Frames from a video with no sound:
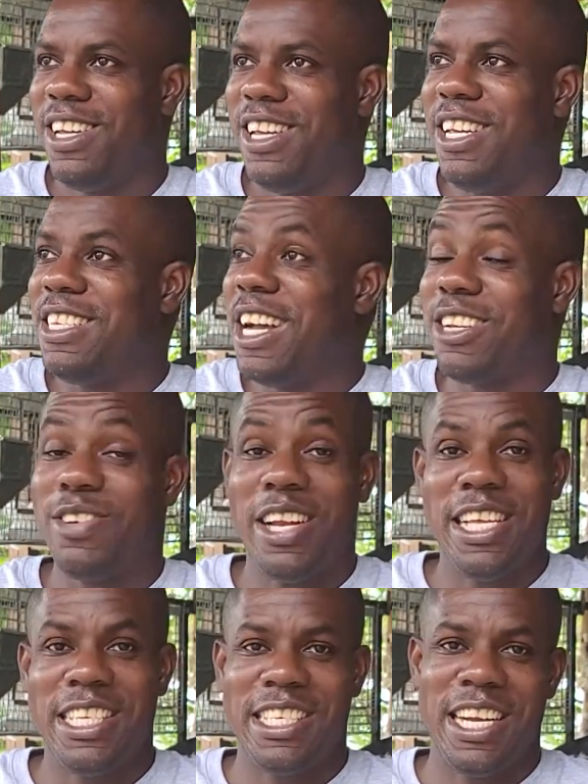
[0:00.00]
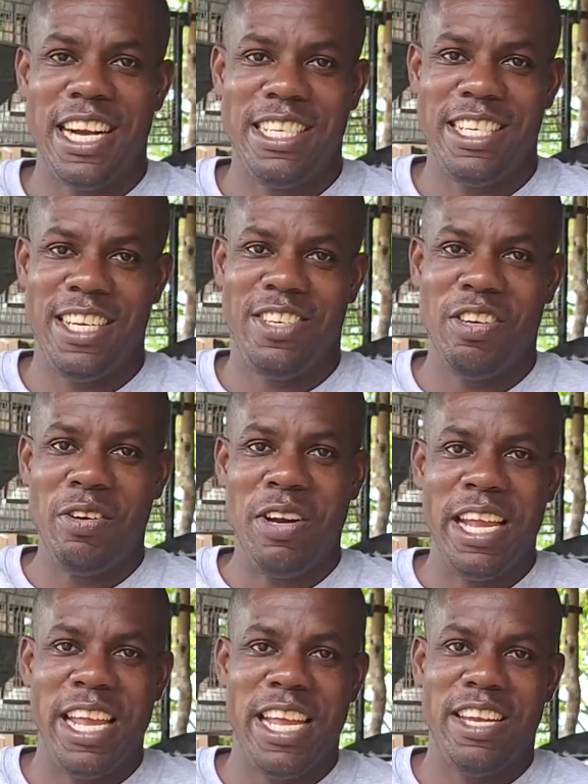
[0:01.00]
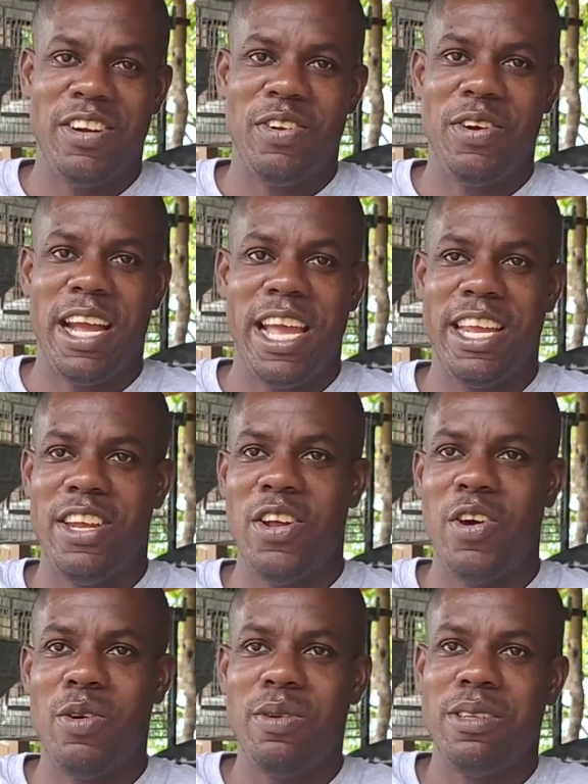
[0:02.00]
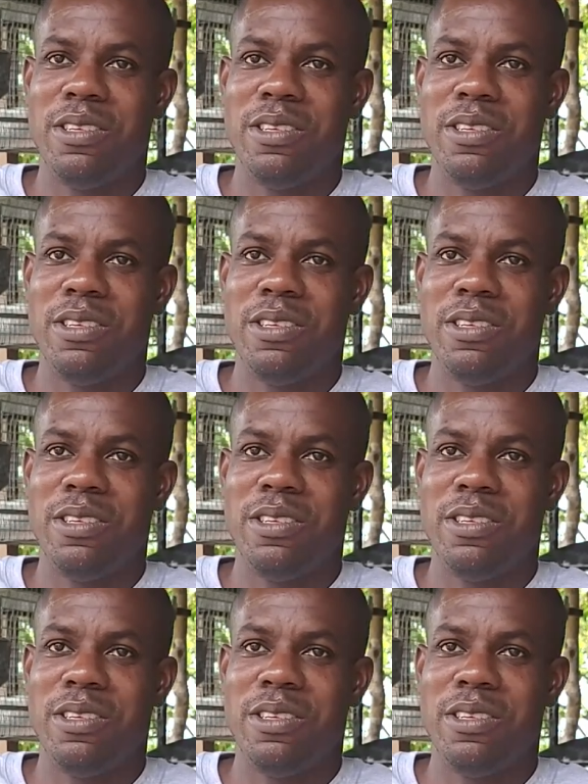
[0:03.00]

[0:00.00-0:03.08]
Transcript: It actually started to rain right now,